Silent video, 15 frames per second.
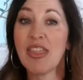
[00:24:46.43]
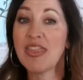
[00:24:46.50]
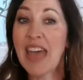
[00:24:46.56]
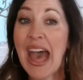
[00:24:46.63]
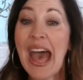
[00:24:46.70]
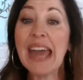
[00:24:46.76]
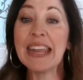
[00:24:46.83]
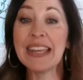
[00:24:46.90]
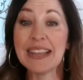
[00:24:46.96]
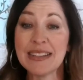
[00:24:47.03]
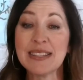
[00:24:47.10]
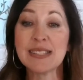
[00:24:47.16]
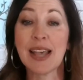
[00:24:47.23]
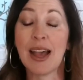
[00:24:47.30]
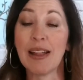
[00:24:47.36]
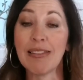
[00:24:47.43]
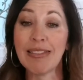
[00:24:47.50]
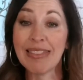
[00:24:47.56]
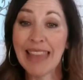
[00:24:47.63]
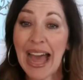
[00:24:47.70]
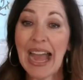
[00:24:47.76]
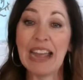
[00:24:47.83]
That is
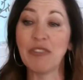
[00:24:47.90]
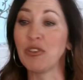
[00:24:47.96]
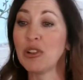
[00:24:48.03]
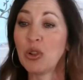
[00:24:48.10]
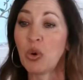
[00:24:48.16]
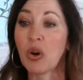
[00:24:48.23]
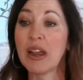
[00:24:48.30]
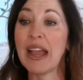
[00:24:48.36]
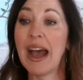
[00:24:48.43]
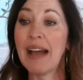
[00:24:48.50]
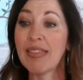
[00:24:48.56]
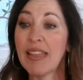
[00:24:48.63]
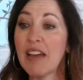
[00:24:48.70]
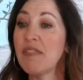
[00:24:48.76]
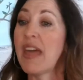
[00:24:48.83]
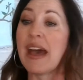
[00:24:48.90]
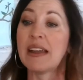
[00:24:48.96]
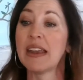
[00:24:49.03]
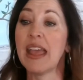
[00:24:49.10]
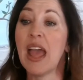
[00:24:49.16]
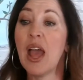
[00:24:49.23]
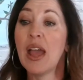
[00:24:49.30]
life. Lori, I love that.